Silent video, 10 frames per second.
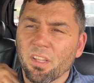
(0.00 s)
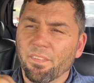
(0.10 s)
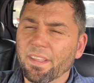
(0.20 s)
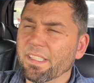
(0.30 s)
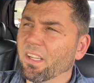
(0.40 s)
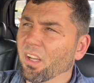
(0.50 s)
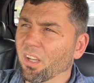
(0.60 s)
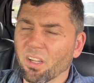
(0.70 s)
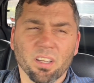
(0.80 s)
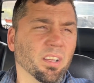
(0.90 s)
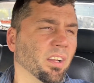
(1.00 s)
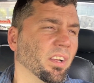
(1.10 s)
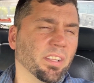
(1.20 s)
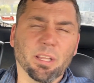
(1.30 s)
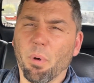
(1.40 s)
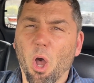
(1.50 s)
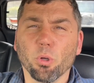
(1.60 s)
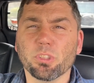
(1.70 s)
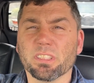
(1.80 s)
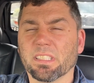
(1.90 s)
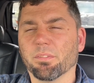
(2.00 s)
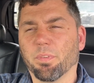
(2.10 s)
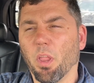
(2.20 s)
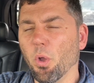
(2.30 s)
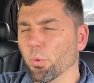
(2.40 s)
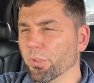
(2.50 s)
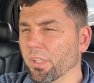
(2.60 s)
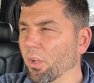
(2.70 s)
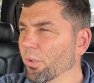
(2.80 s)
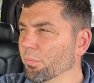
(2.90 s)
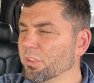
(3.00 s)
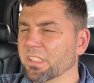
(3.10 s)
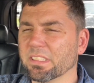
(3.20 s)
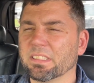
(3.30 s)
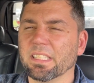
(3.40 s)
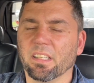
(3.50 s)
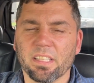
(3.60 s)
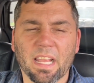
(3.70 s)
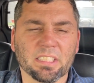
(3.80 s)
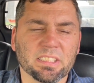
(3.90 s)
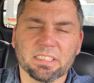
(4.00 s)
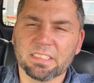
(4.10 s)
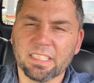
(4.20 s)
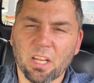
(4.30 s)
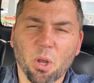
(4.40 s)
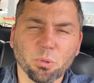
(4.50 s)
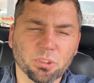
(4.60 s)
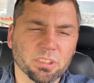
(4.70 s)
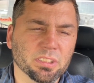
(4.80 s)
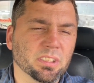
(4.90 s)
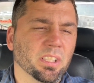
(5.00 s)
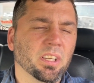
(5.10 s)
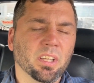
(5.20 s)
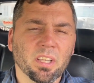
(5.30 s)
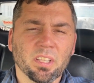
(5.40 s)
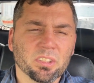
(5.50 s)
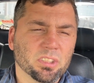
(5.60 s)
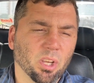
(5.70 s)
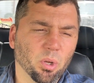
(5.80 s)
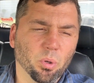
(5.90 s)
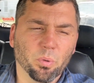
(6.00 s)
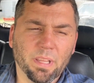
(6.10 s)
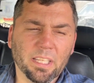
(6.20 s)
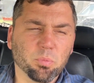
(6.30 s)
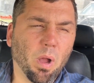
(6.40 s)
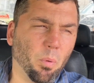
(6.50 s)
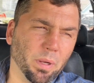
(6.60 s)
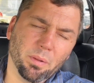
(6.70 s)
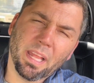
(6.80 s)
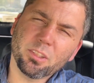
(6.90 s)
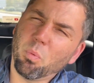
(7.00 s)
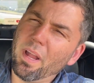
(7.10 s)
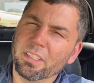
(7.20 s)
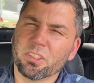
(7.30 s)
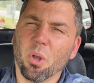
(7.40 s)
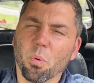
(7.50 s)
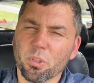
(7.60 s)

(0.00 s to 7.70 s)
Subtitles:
them hoses can flow, you know, them 16 hoses. So that's why it's throwing